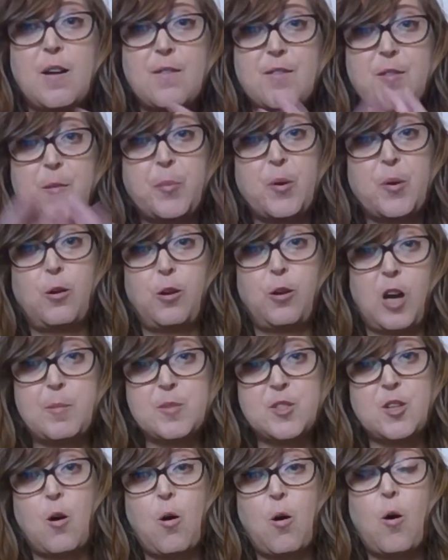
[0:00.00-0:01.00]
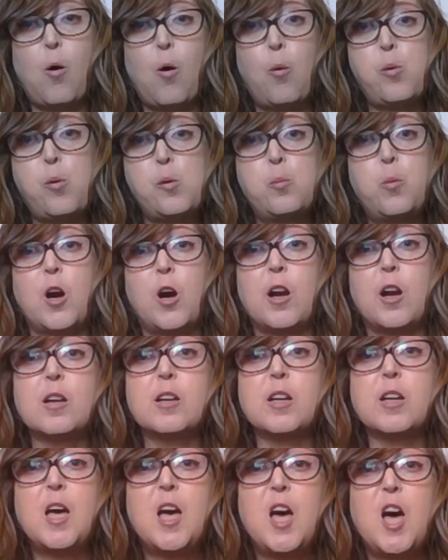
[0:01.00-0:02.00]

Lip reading: of the program as a whole will work.